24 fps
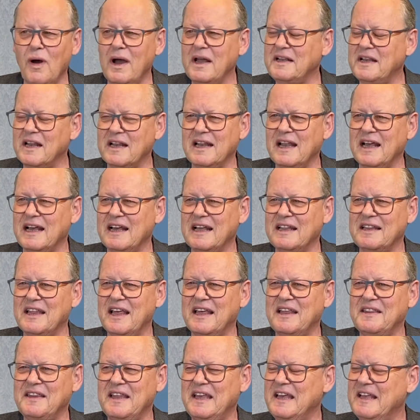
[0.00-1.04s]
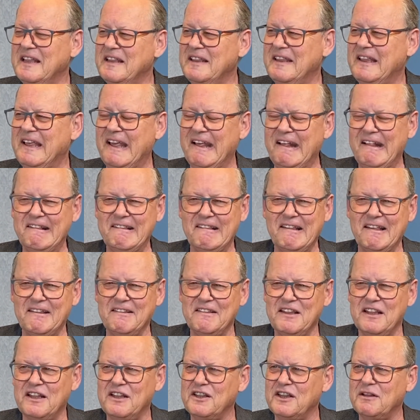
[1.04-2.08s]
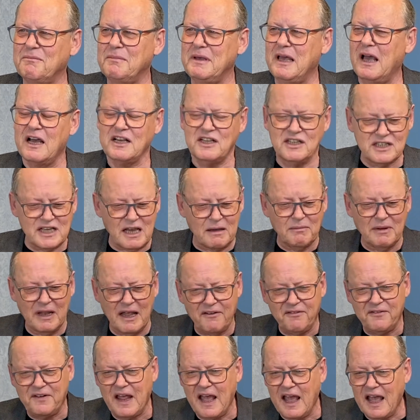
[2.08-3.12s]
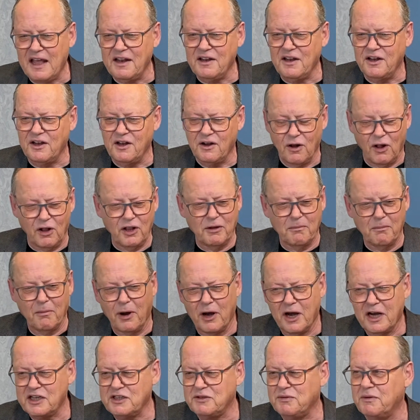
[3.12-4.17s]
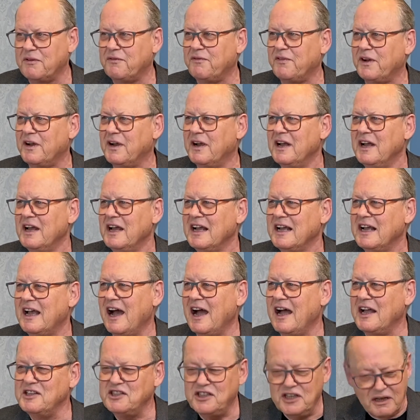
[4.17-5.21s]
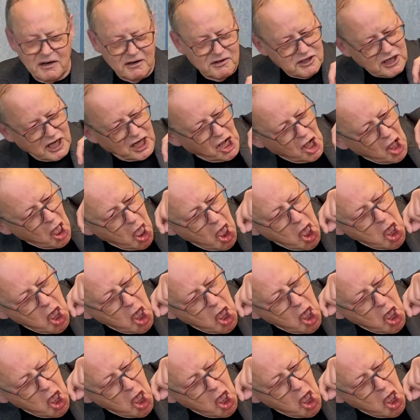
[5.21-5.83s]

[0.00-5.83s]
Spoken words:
No, I did like the because I'm left-handed, and all the marks were for kanji, and it was like